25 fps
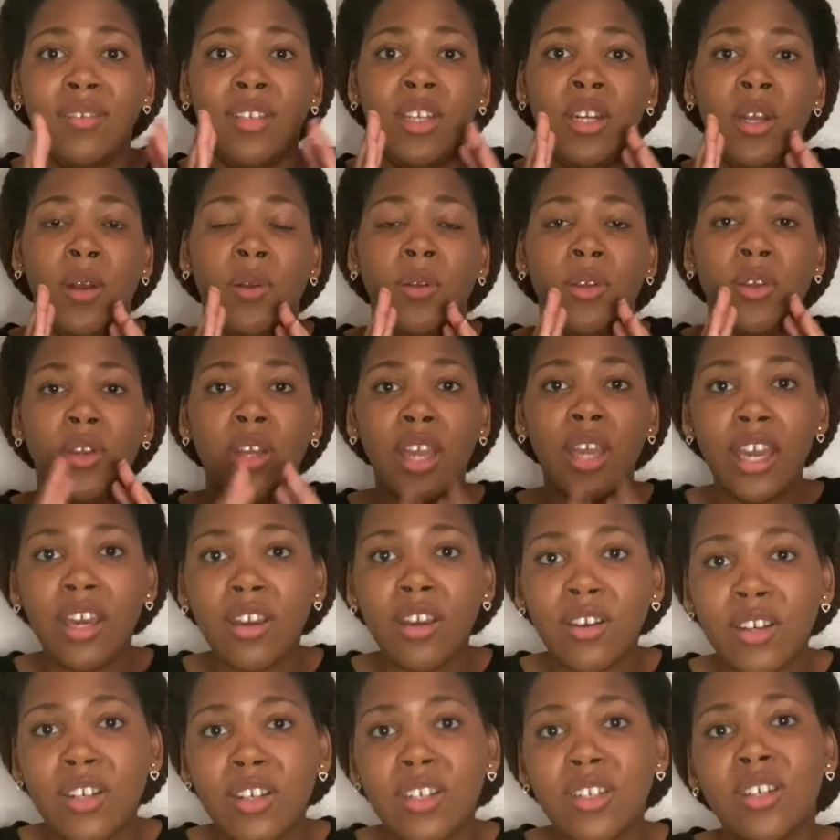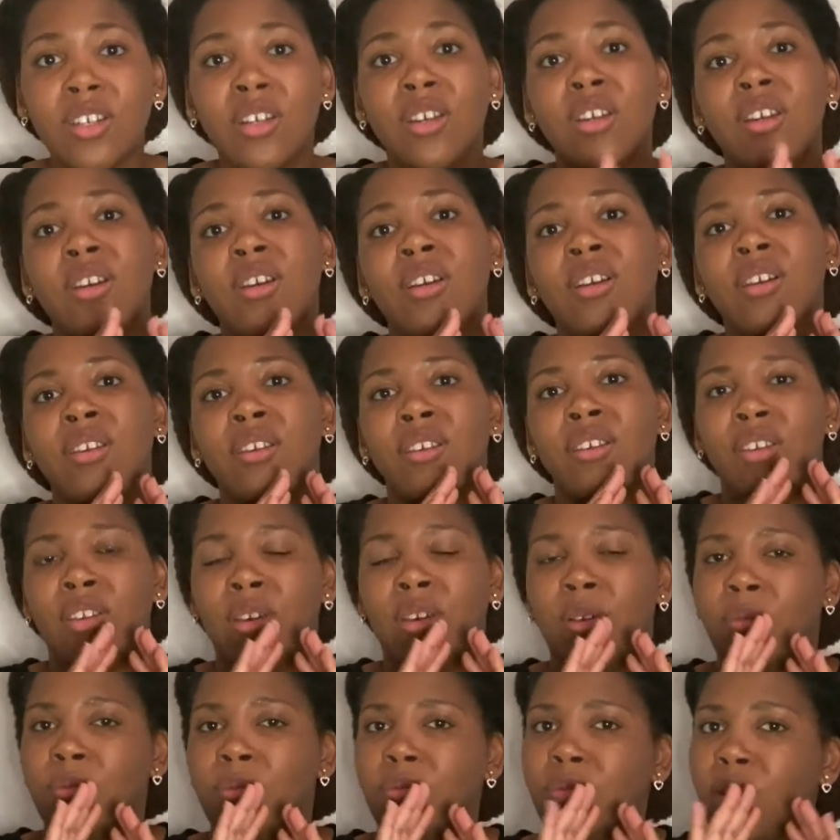you know, your character, you
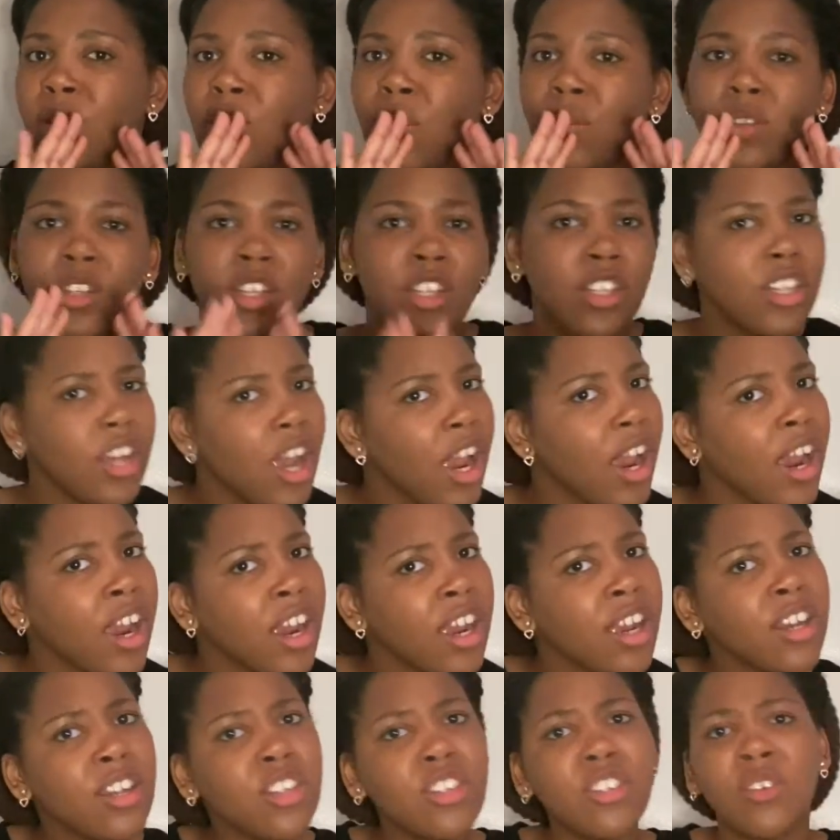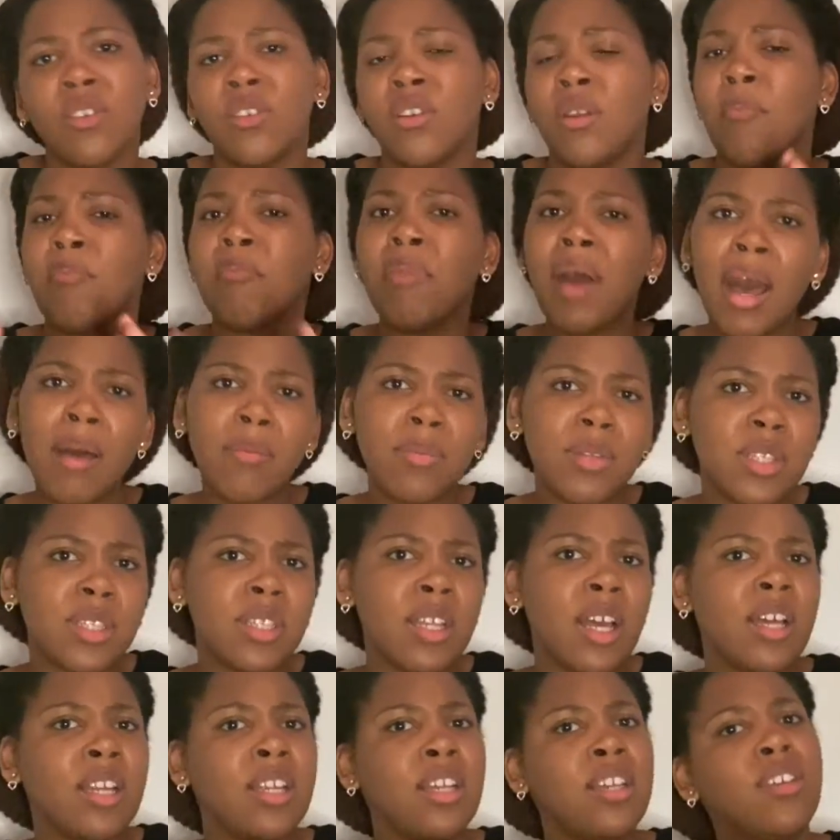know, you going to church, you're going to Bible
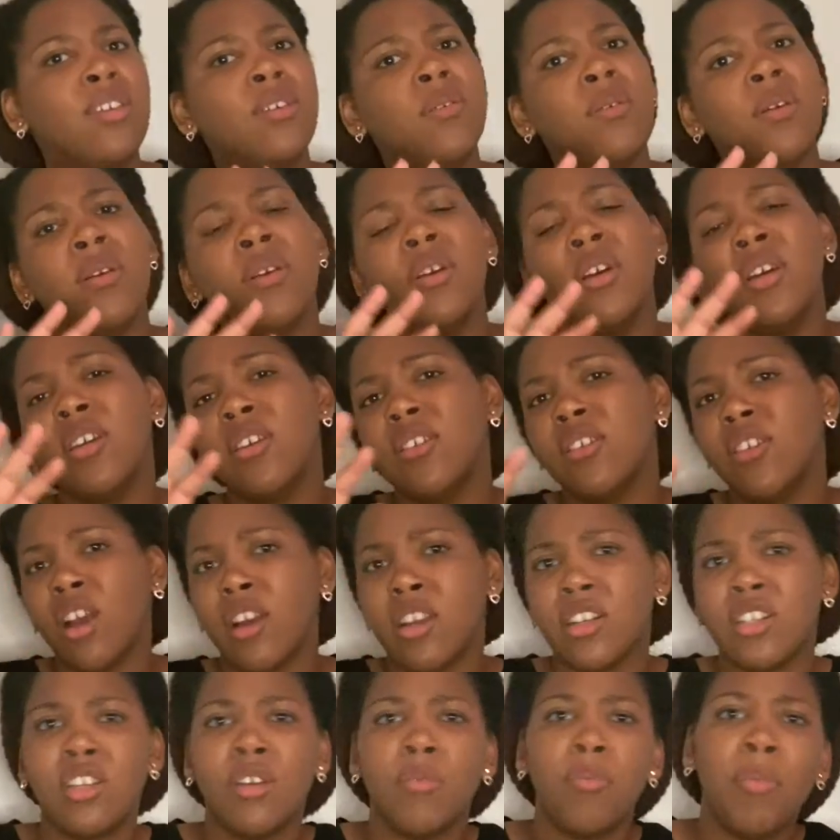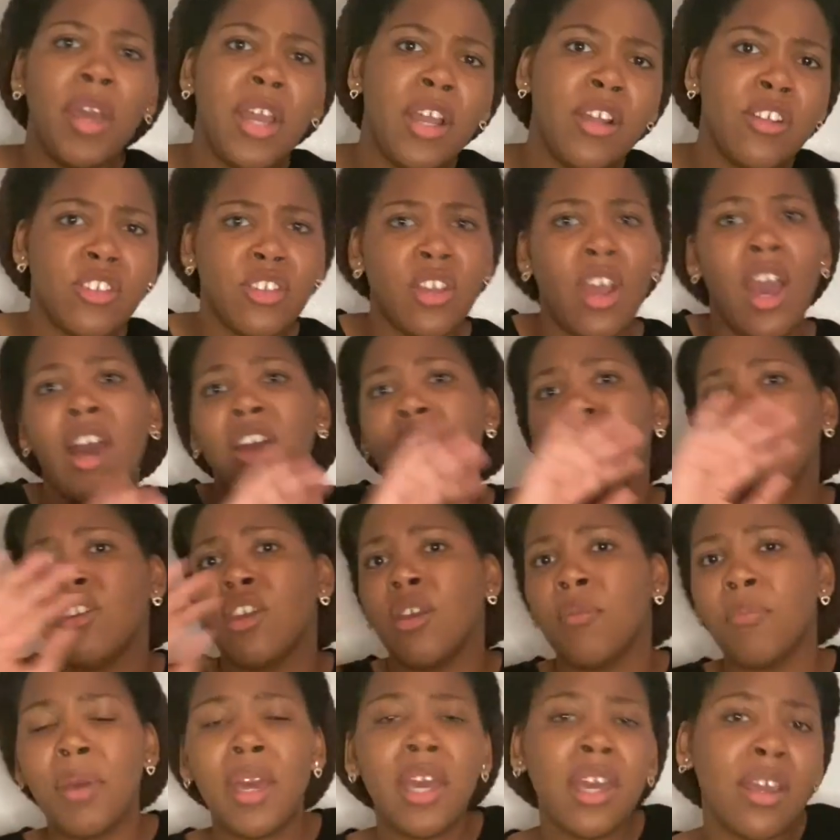study, you talking to your parents, you're
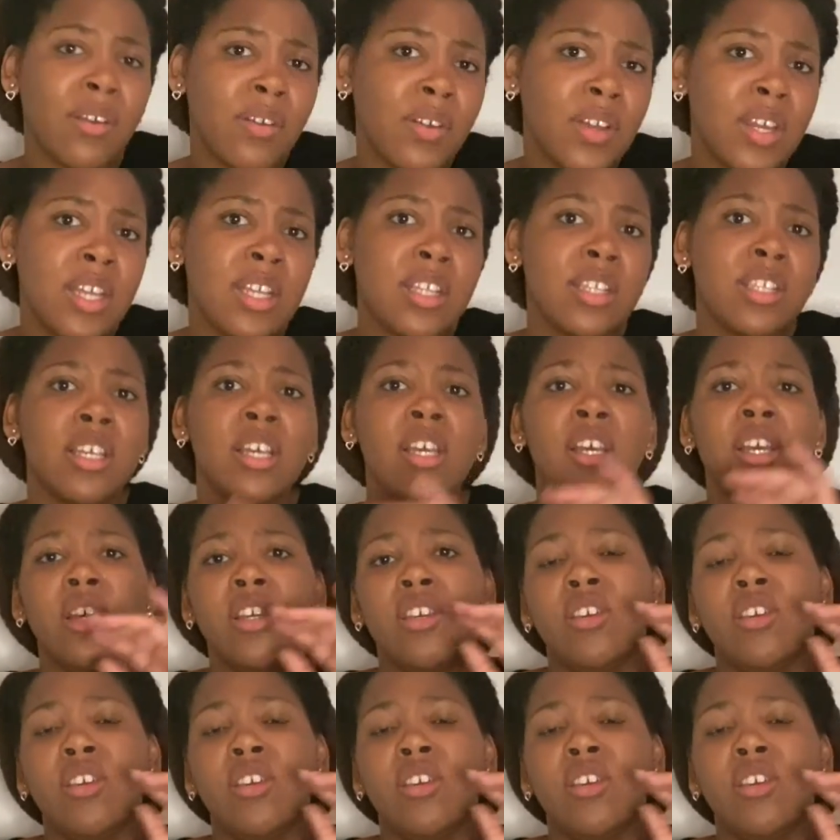honoring your parents,